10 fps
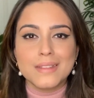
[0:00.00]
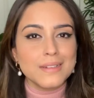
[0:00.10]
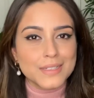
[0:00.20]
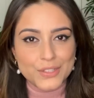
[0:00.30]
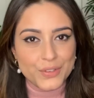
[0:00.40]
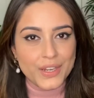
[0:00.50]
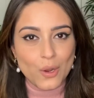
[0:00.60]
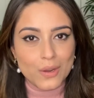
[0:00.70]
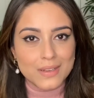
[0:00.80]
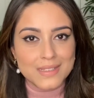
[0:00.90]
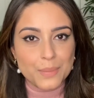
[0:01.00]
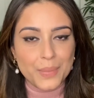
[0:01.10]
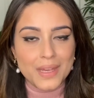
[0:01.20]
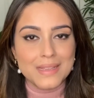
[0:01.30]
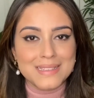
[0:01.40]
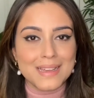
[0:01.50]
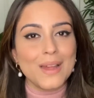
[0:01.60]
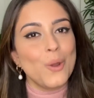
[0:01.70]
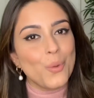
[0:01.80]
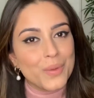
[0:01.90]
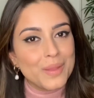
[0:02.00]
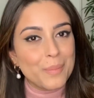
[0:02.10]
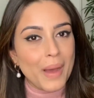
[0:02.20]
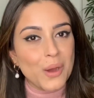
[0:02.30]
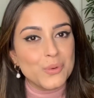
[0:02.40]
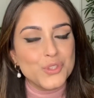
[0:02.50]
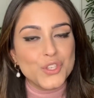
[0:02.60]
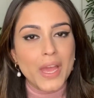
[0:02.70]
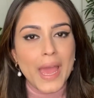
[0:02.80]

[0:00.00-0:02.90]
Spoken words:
$33 a piece along with the pouch.